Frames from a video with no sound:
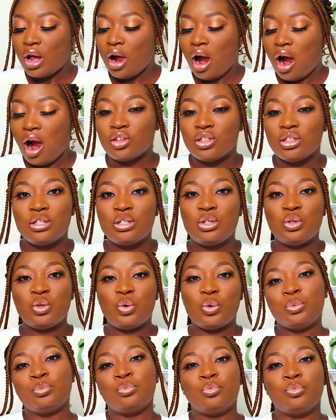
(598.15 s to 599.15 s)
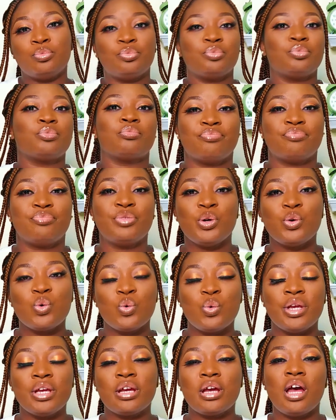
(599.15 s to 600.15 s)
I'll just, real
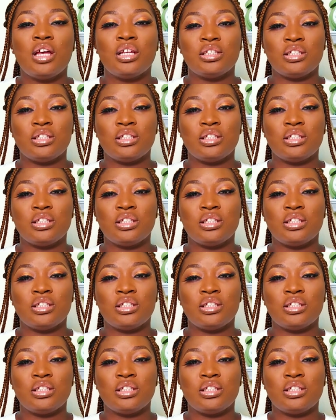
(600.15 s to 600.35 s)
quick,